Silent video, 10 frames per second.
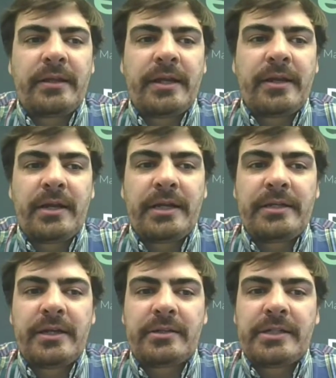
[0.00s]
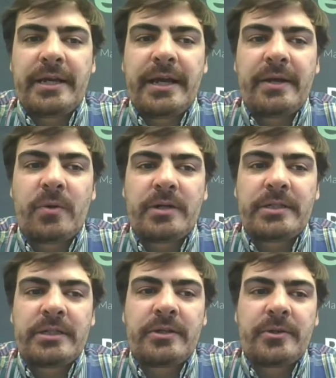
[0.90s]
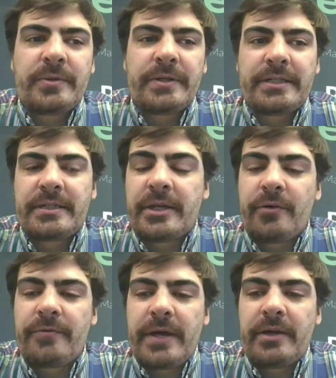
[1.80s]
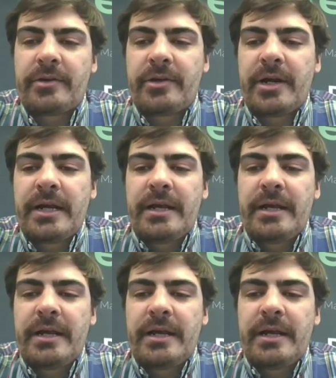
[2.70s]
Caroline Diarte Edwards, who is the co-founder